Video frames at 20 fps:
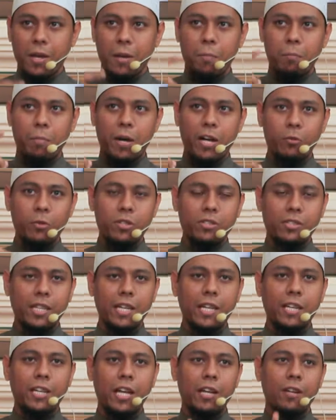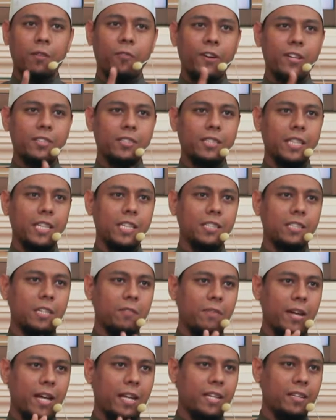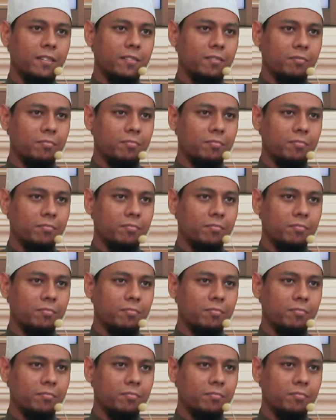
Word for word: But we say that the fasting is invalid.